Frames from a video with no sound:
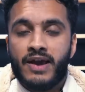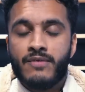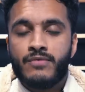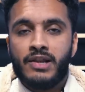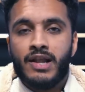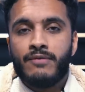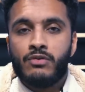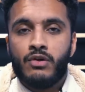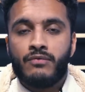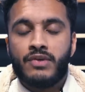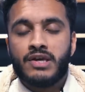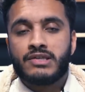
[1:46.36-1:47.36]
every level
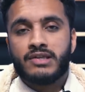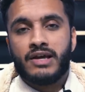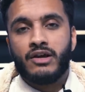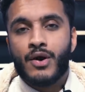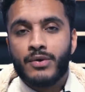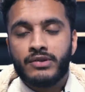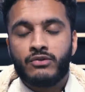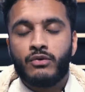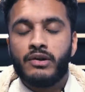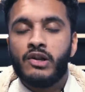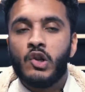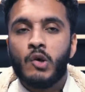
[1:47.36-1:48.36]
of this and go
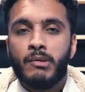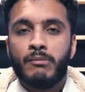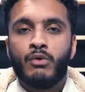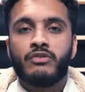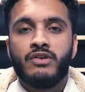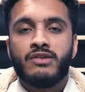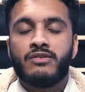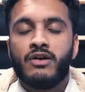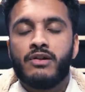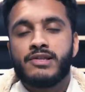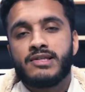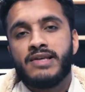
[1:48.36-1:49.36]
into a little bit more
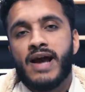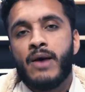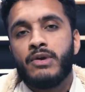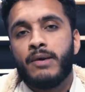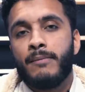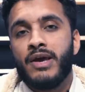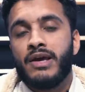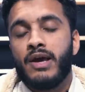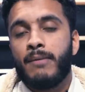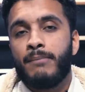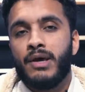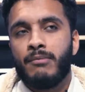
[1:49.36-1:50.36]
detail, see how we can make it
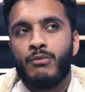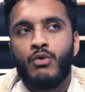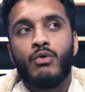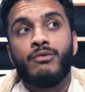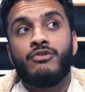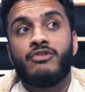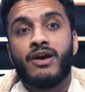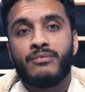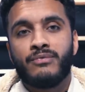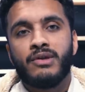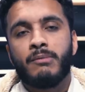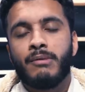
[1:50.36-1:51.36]
a bit more
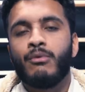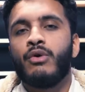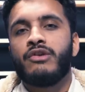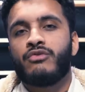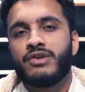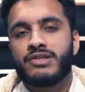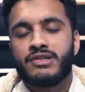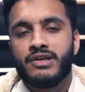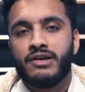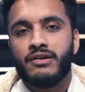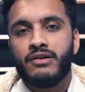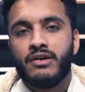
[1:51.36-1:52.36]
chefy, a bit more
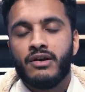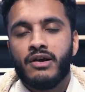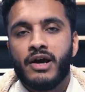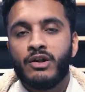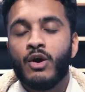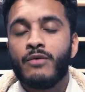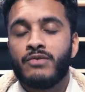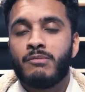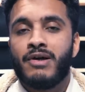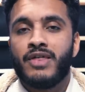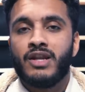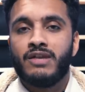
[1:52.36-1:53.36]
interesting, and hopefully
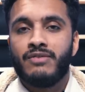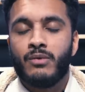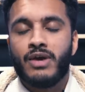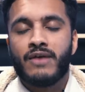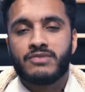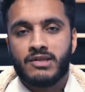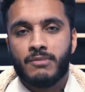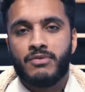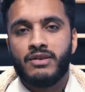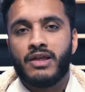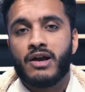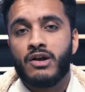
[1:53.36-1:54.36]
by the end of it, we have
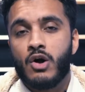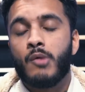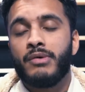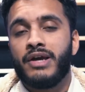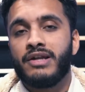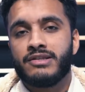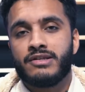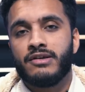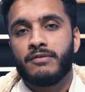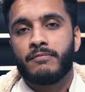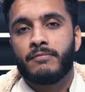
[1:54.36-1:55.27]
something that can go up against it.